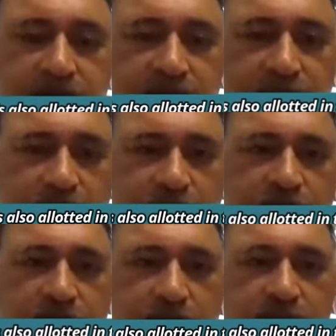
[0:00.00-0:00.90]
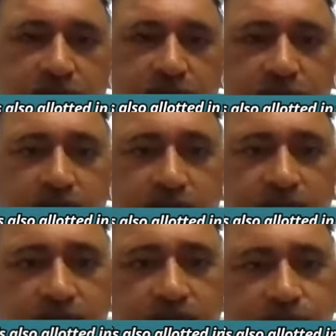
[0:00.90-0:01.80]
resolution
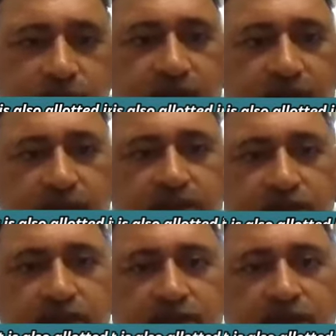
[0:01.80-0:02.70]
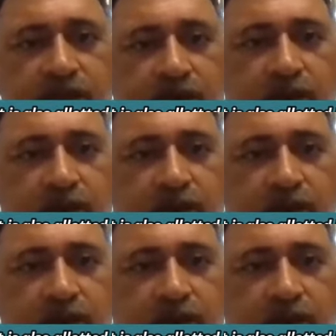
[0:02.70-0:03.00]
is being discussed,